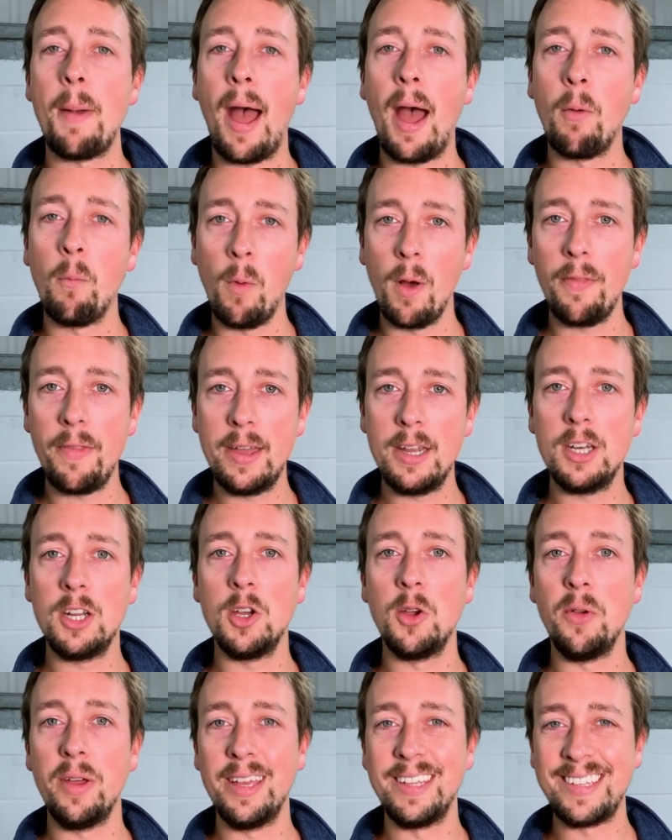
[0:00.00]
And what they
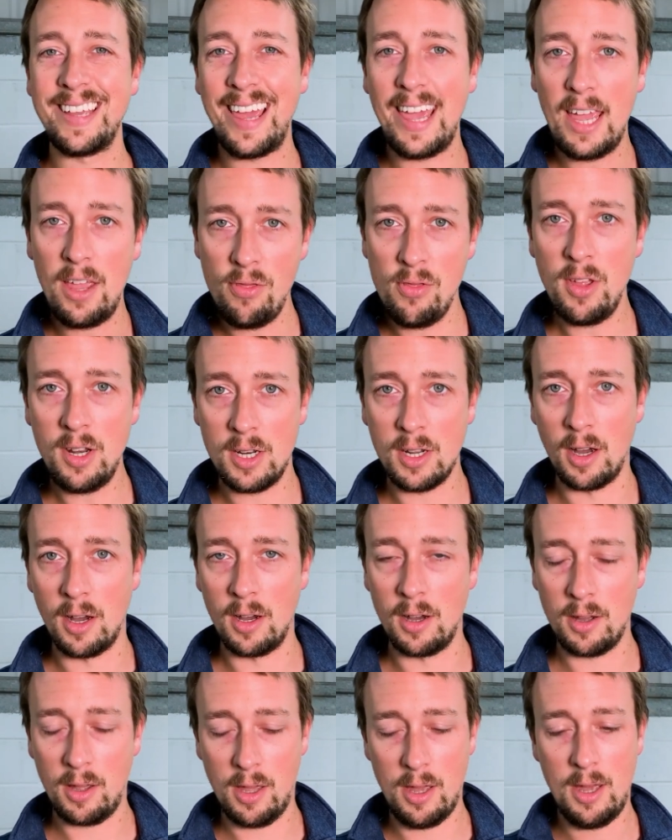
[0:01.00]
do is, in the
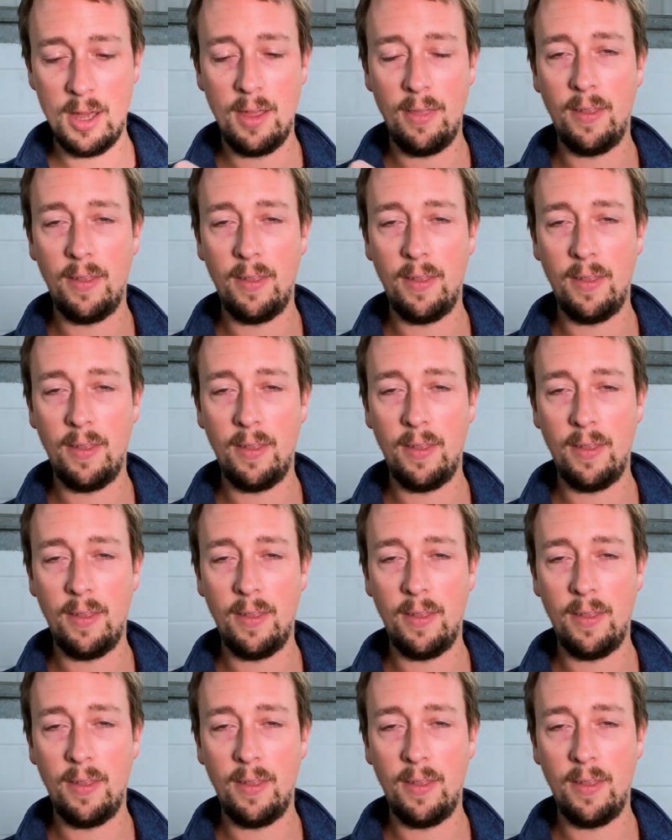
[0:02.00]
dark,